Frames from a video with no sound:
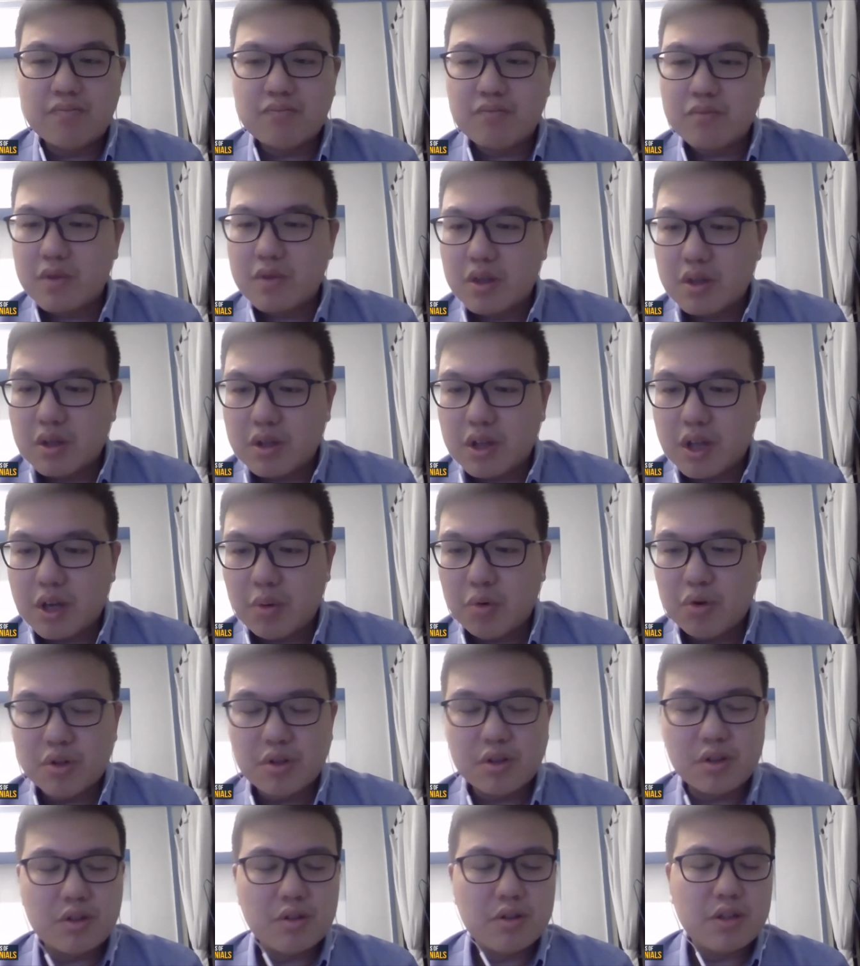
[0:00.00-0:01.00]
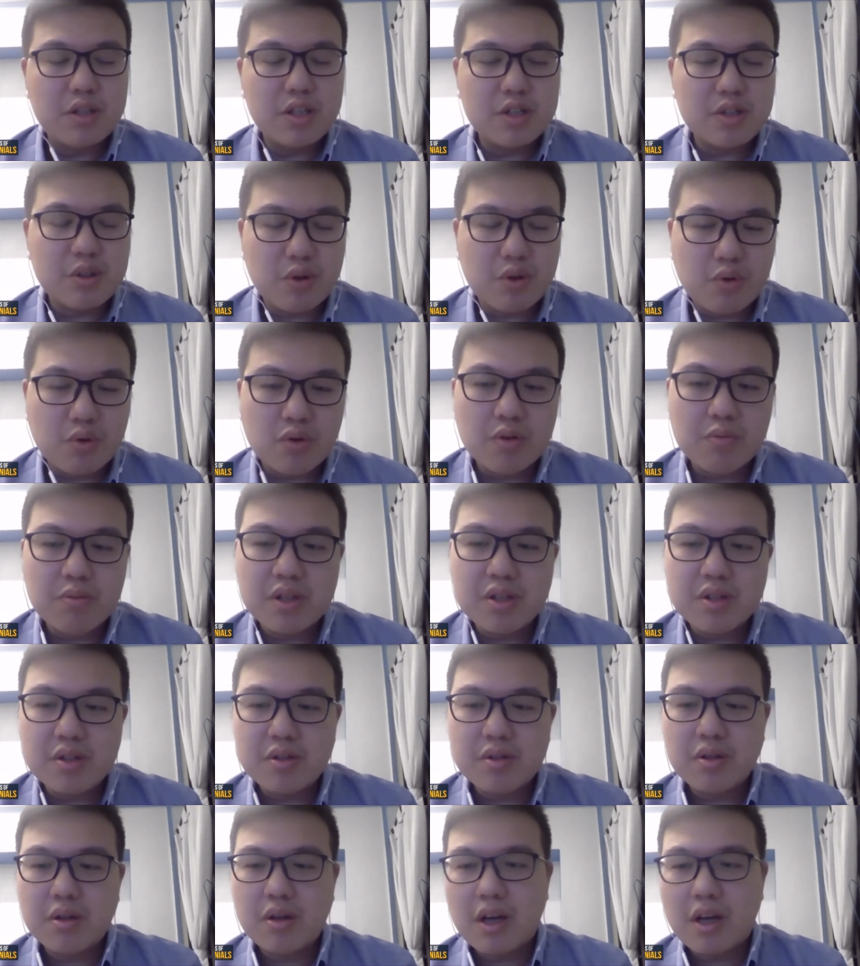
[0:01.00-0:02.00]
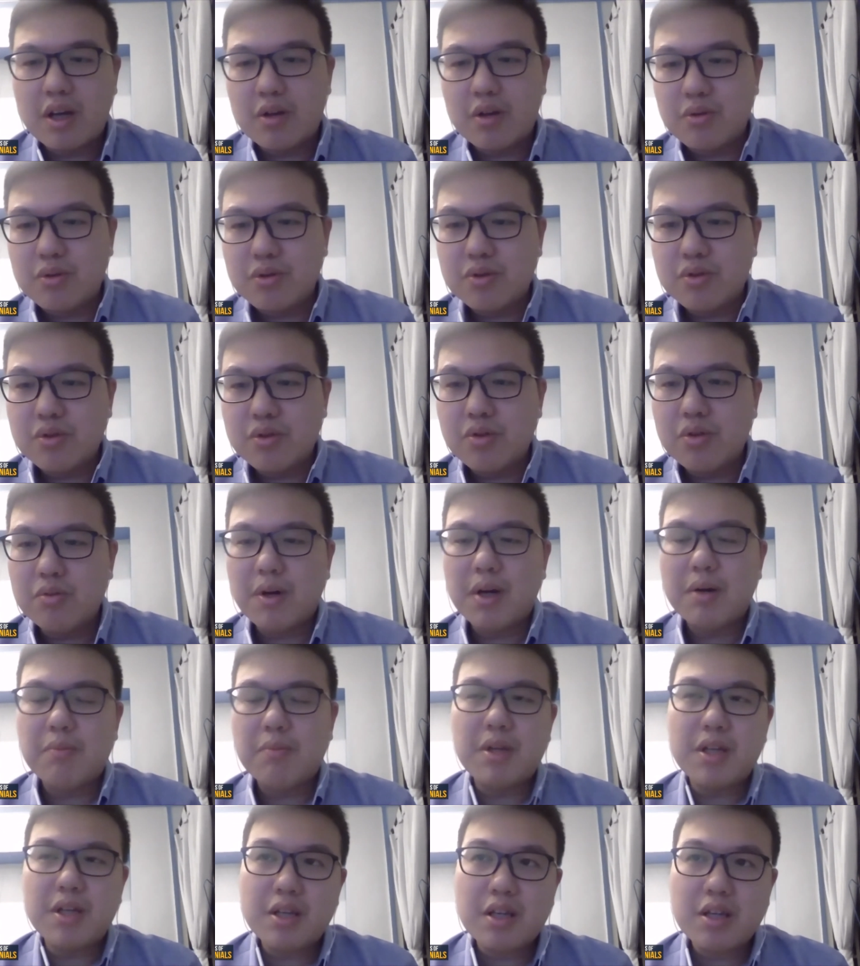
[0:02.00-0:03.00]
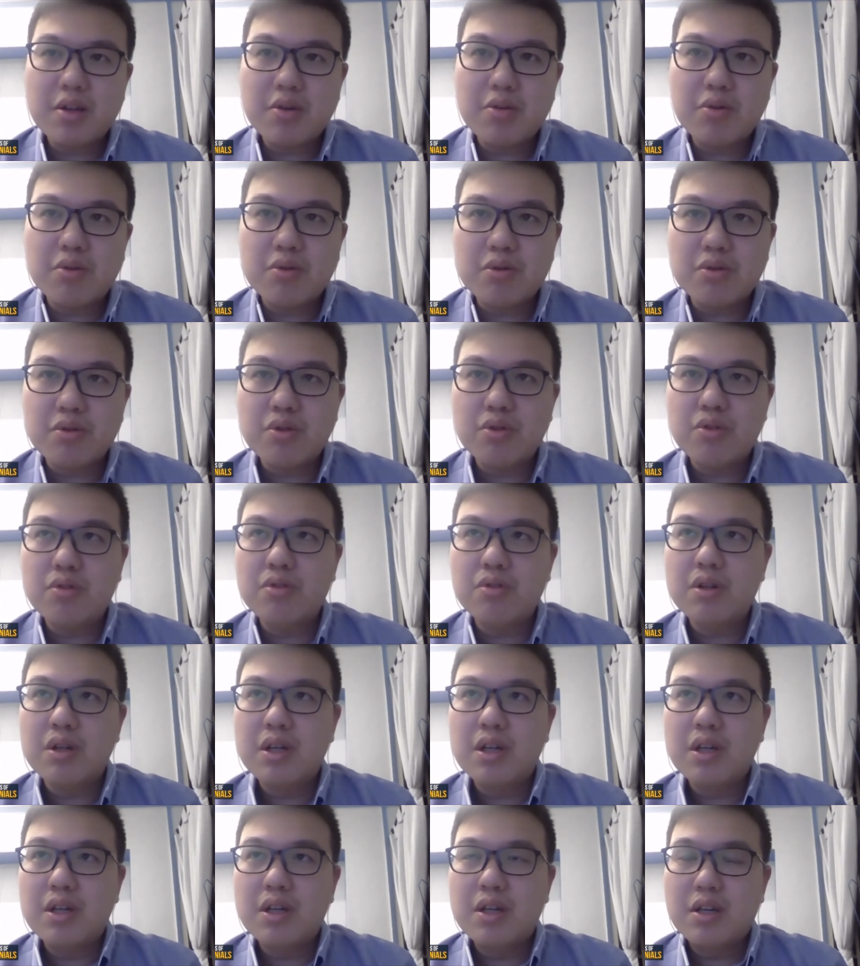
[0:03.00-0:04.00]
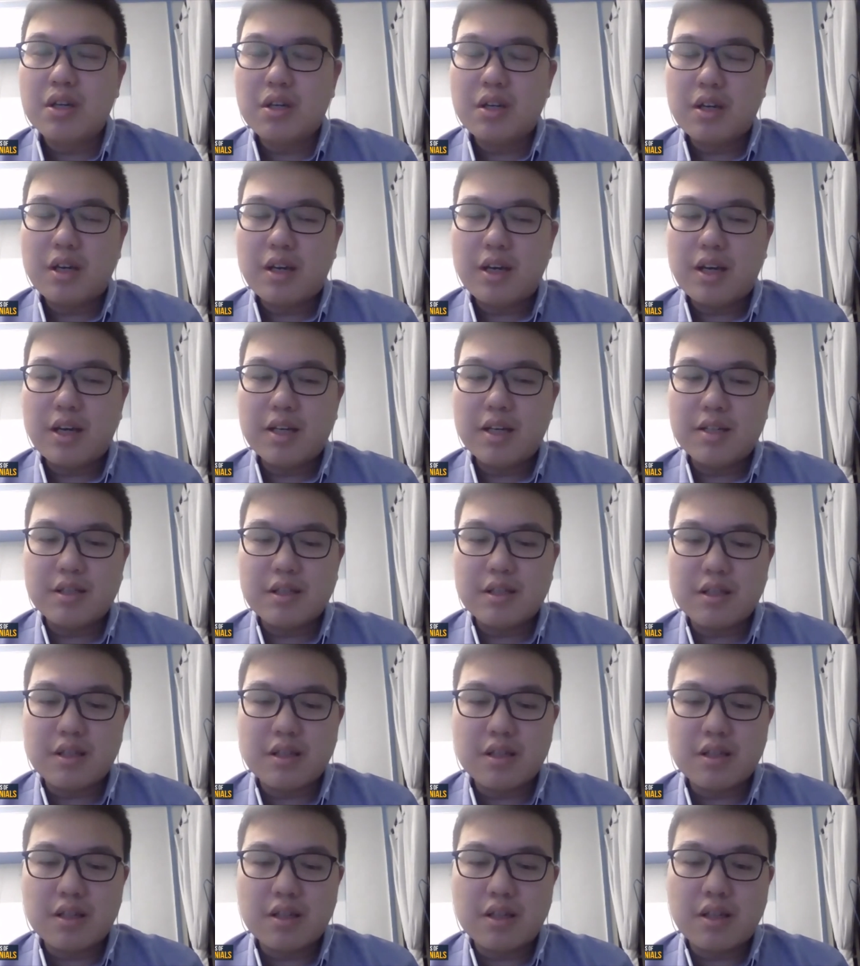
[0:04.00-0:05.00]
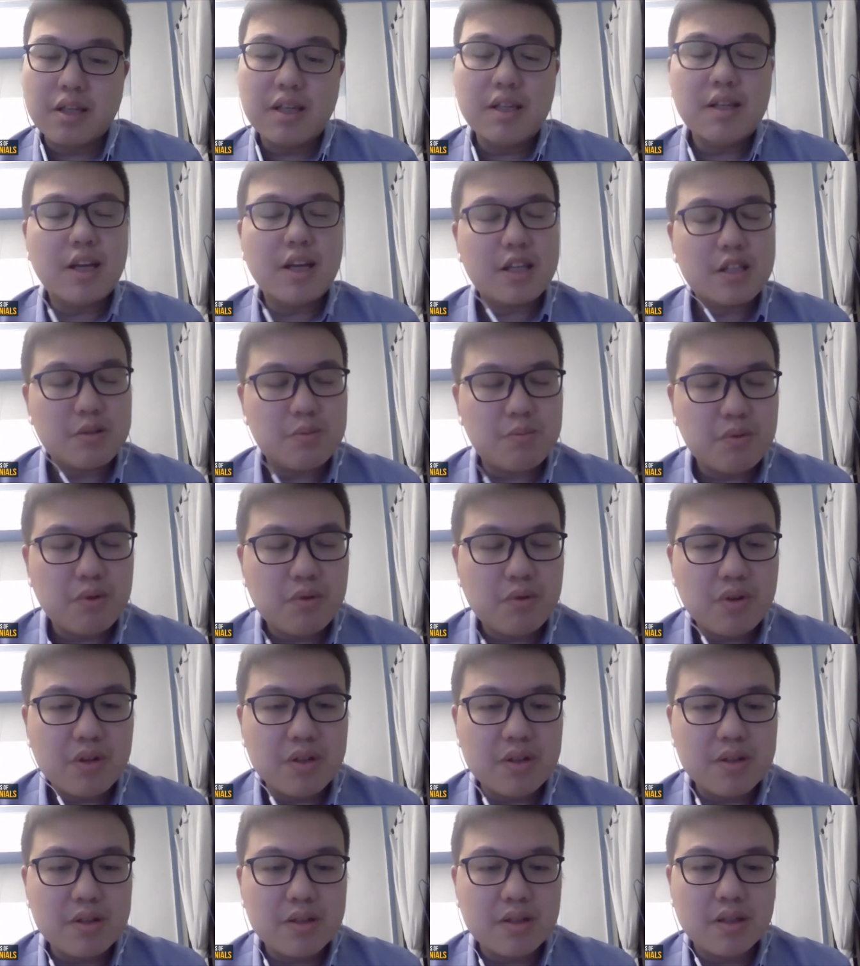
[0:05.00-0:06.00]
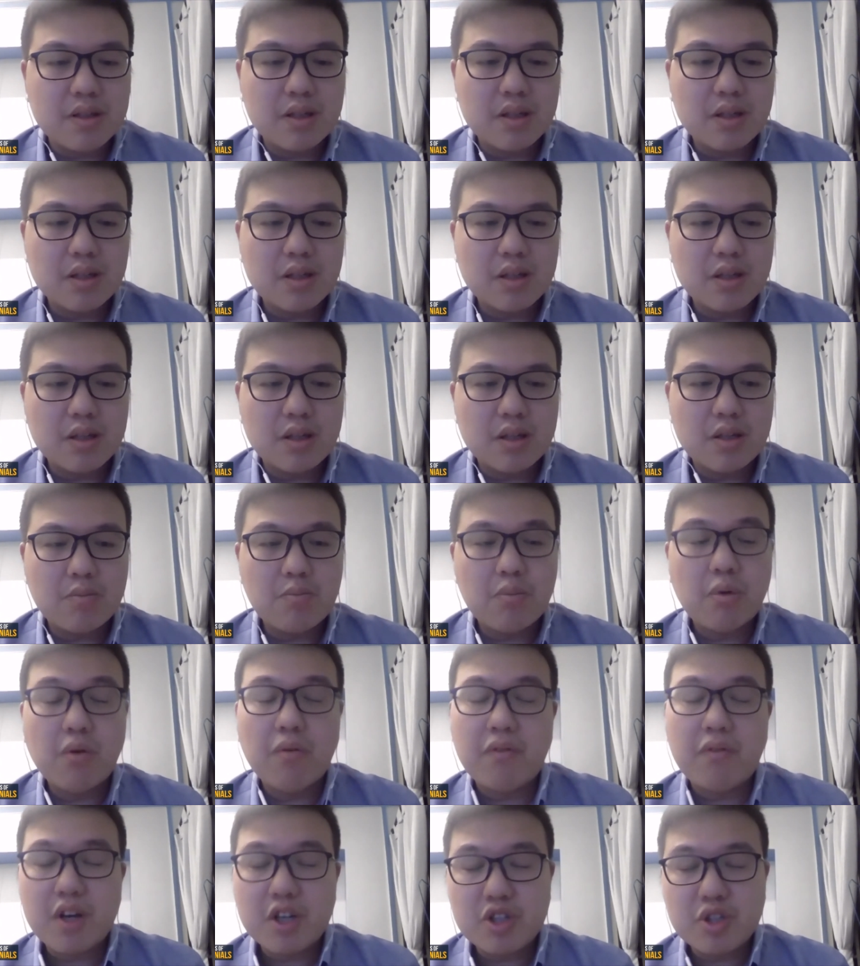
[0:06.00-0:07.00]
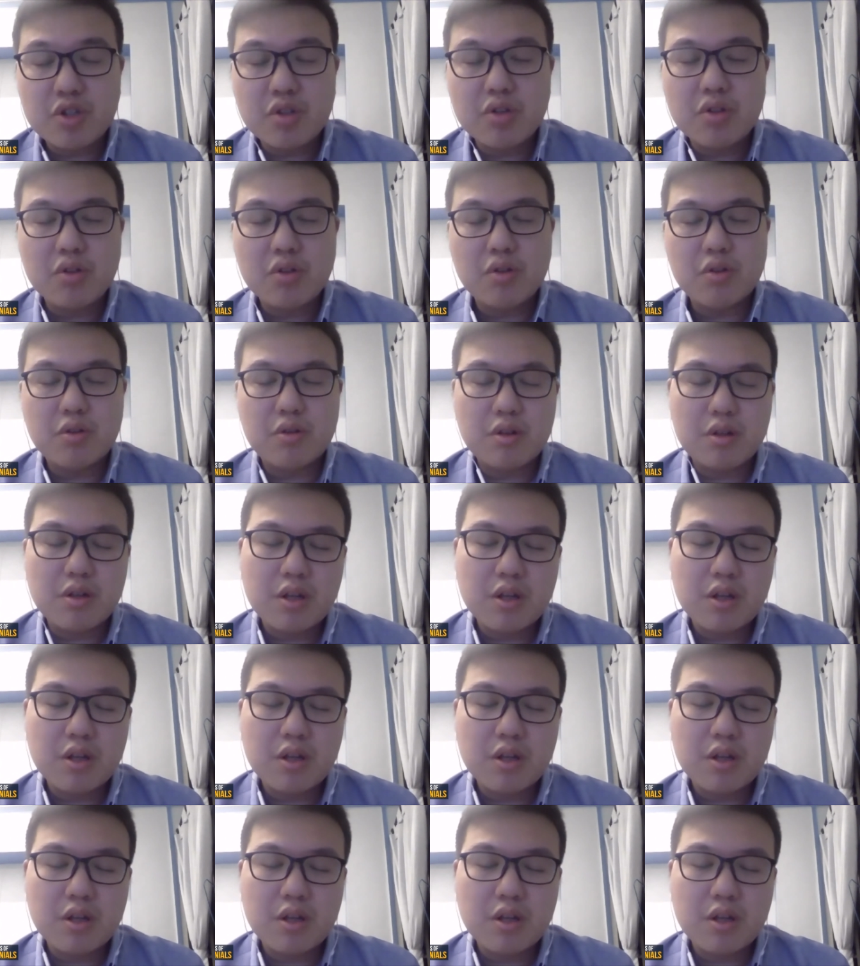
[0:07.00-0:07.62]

There were disagreements, and also, but mainly also, as a inexperienced professional,